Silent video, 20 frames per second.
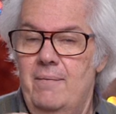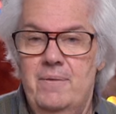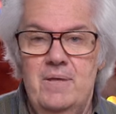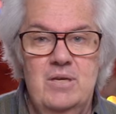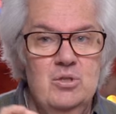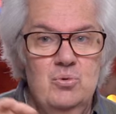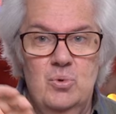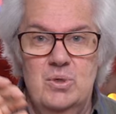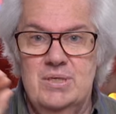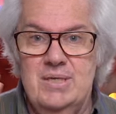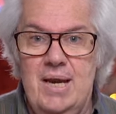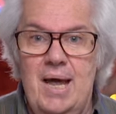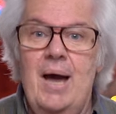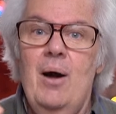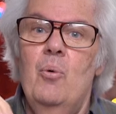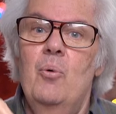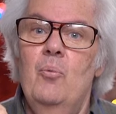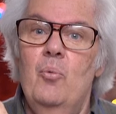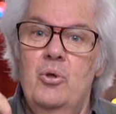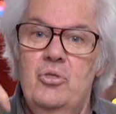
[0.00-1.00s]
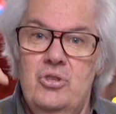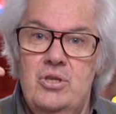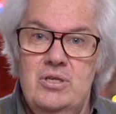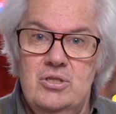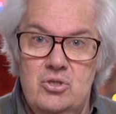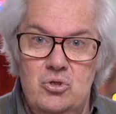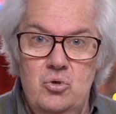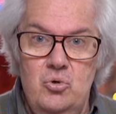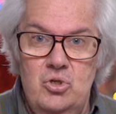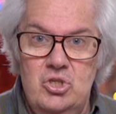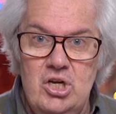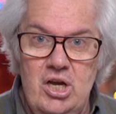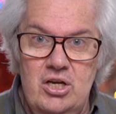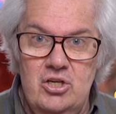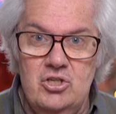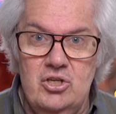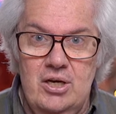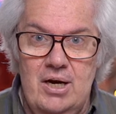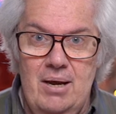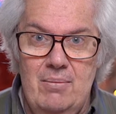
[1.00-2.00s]
This was not with this new
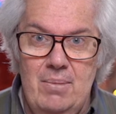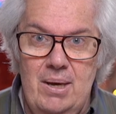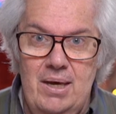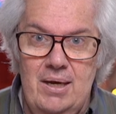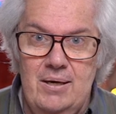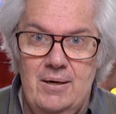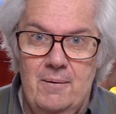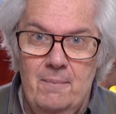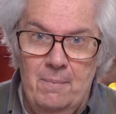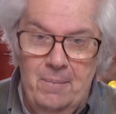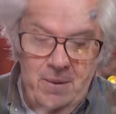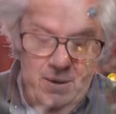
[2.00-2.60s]
change that I made.